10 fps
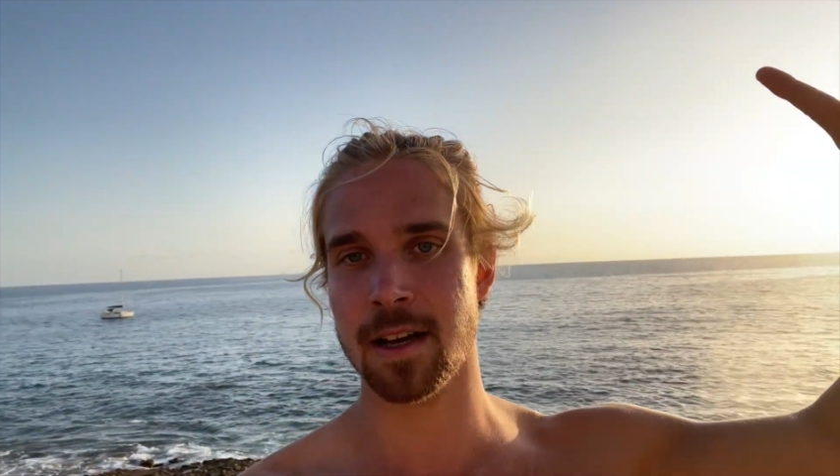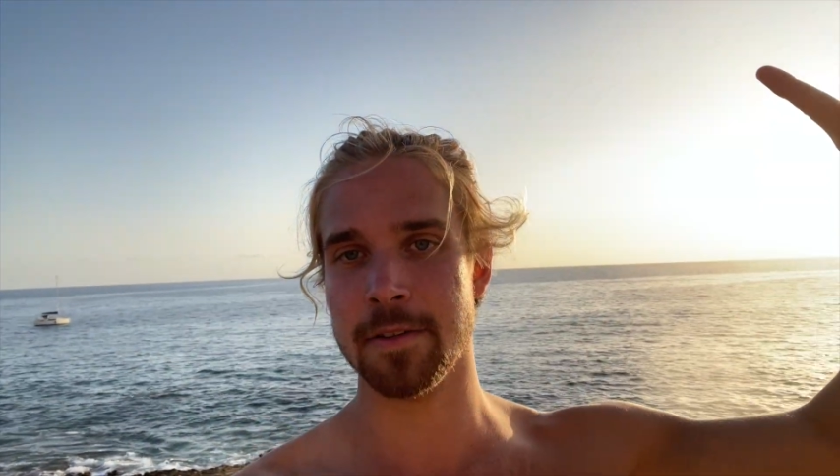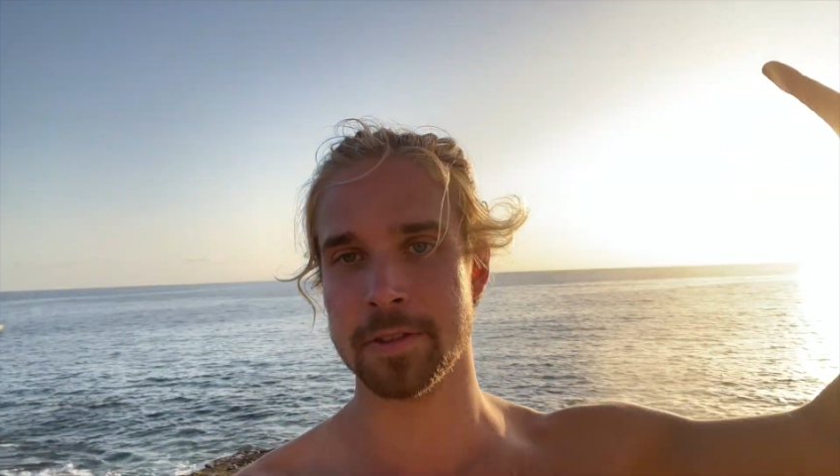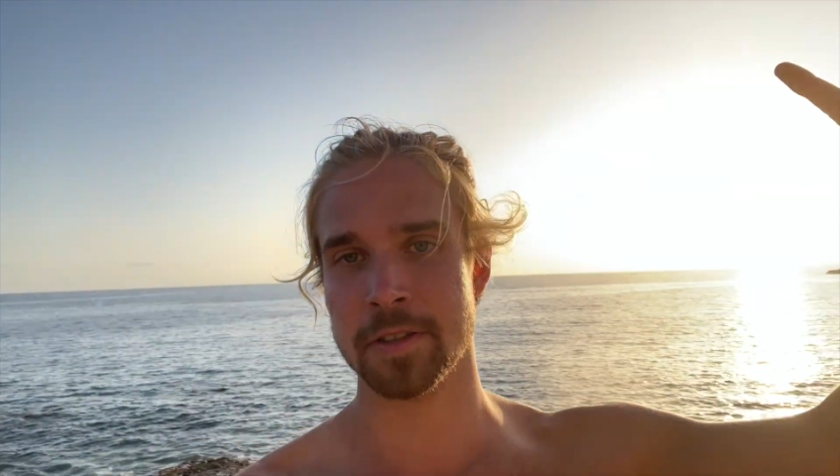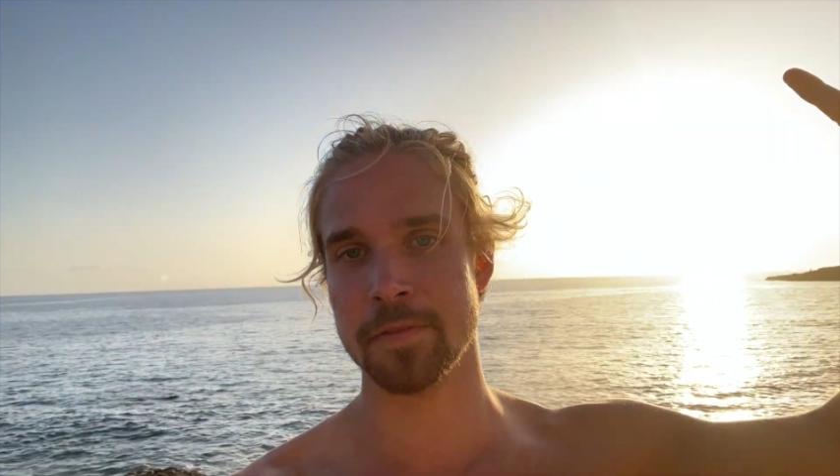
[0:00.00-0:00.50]

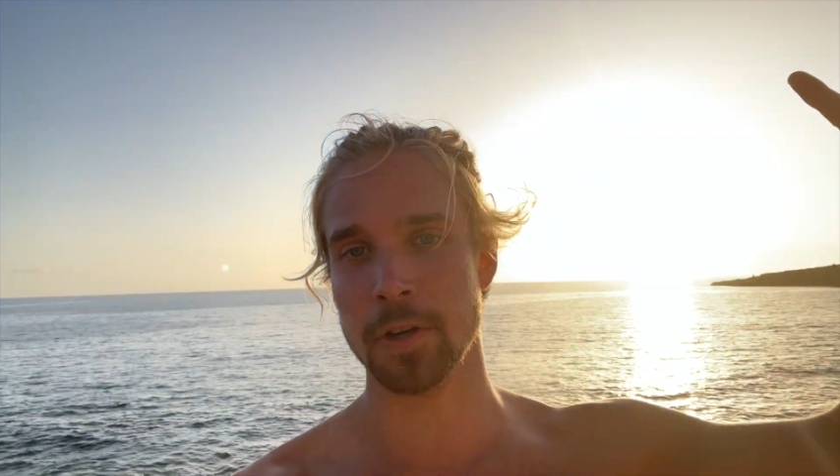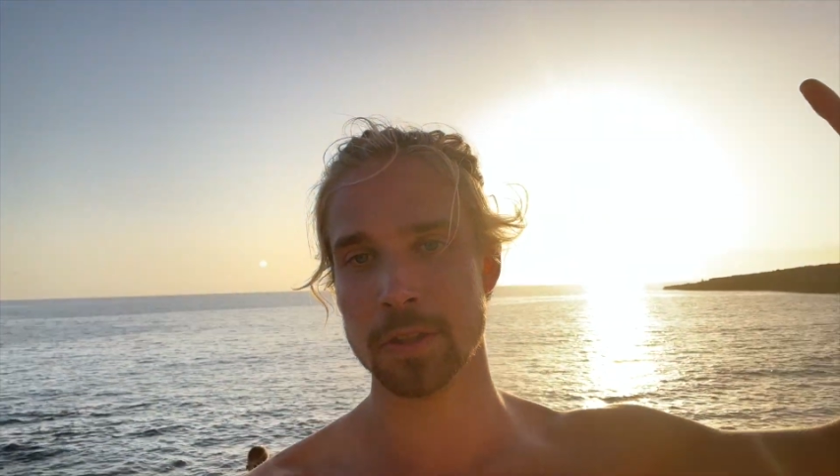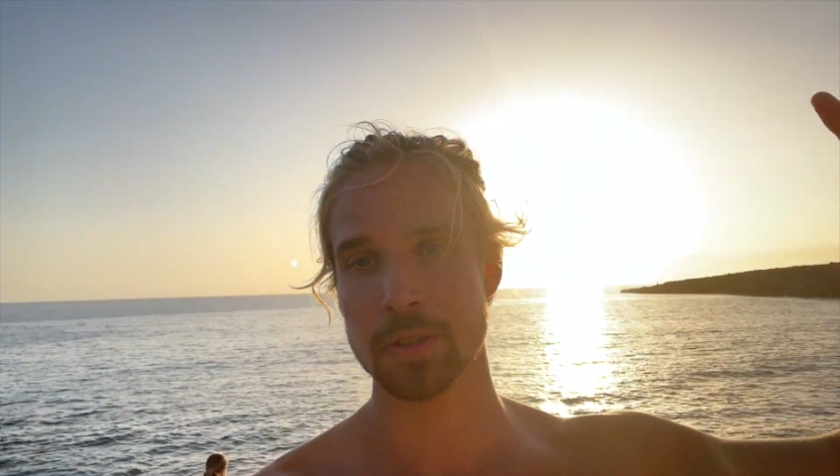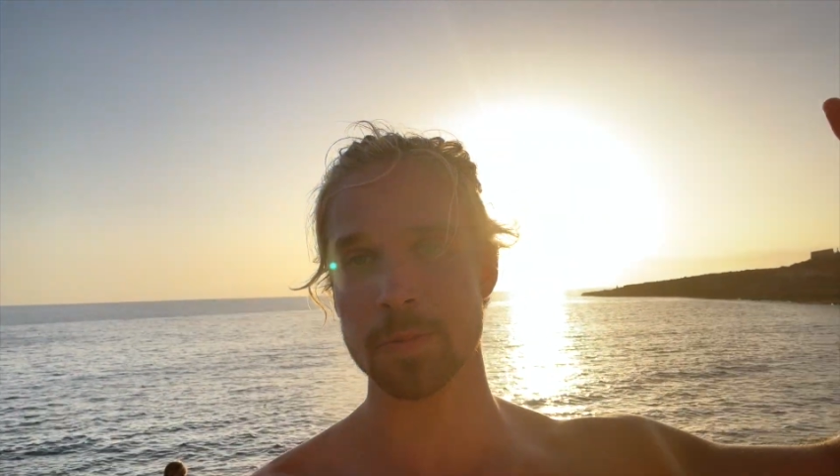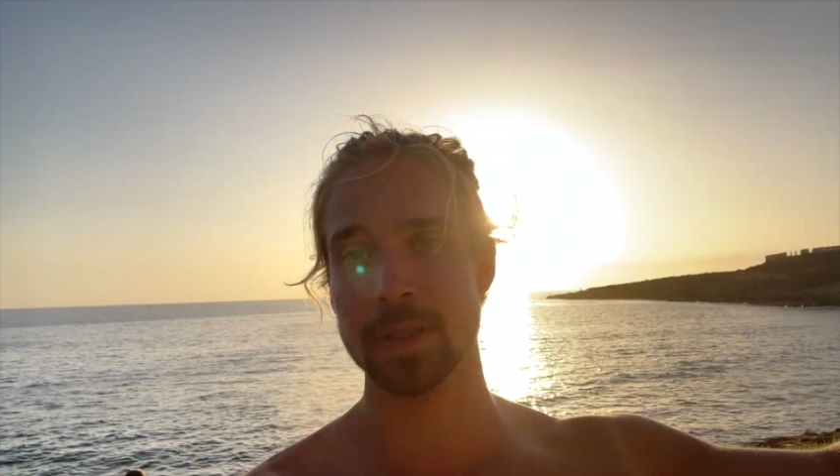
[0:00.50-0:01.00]
After the
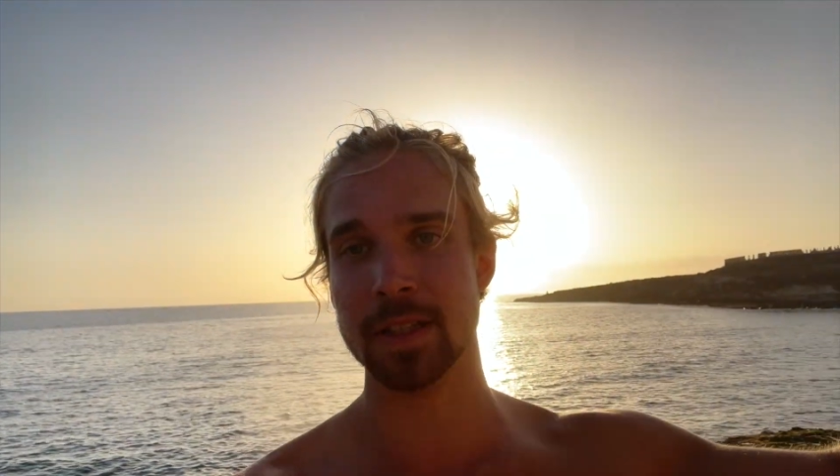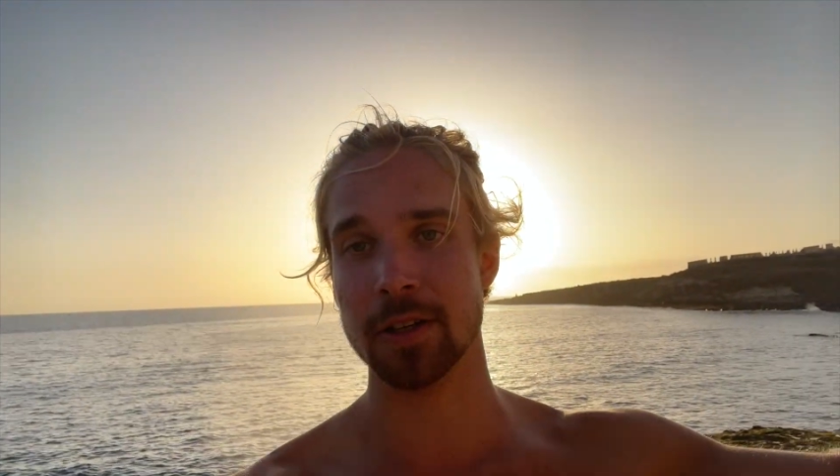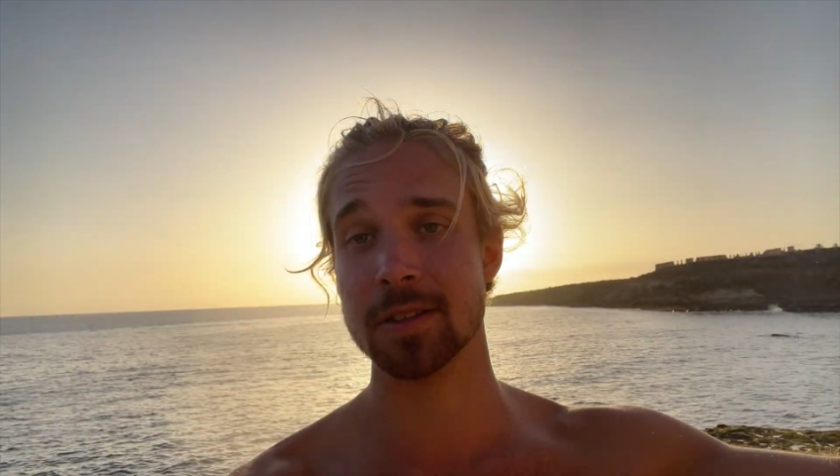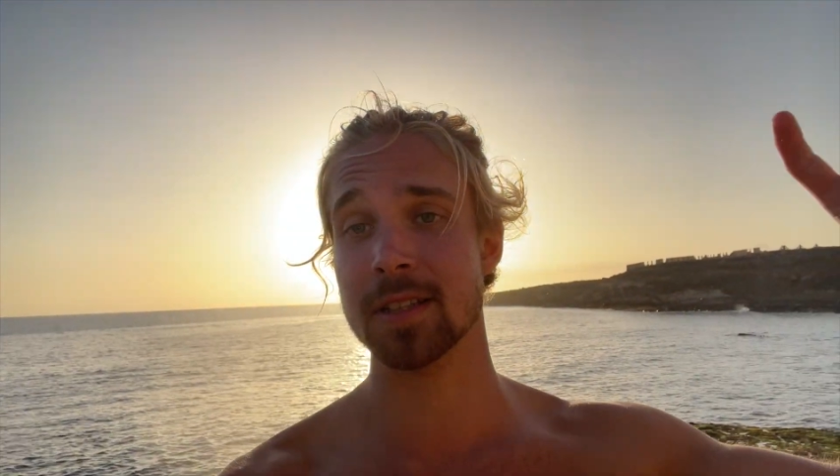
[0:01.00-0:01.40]
photos we got